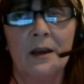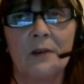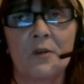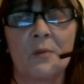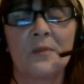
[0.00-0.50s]

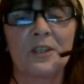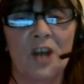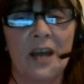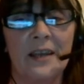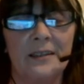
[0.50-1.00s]
from the
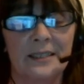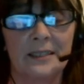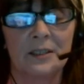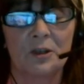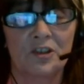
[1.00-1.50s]
trials
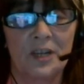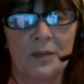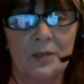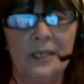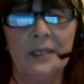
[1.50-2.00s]
in
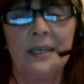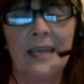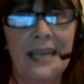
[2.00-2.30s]
Australia,